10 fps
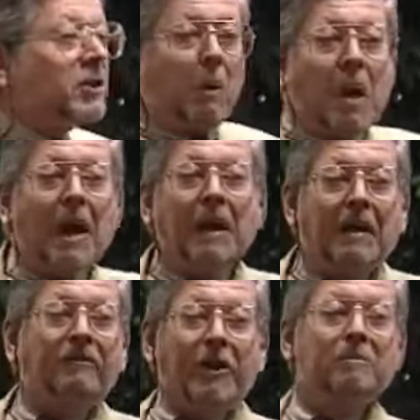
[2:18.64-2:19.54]
this quiet
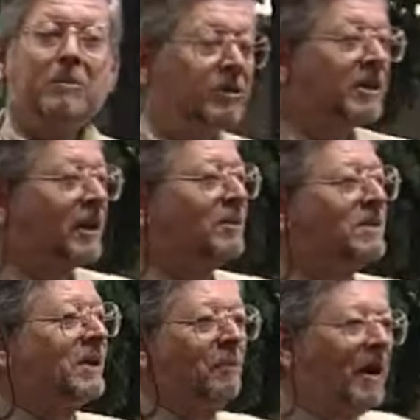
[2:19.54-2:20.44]
FM music
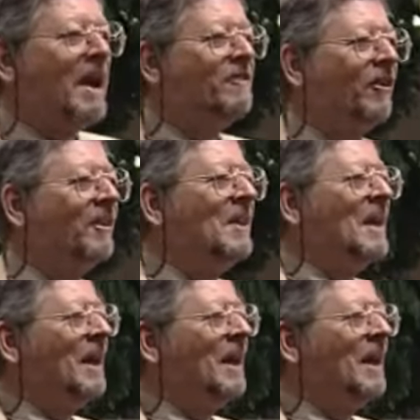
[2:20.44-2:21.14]
comes in, whatever.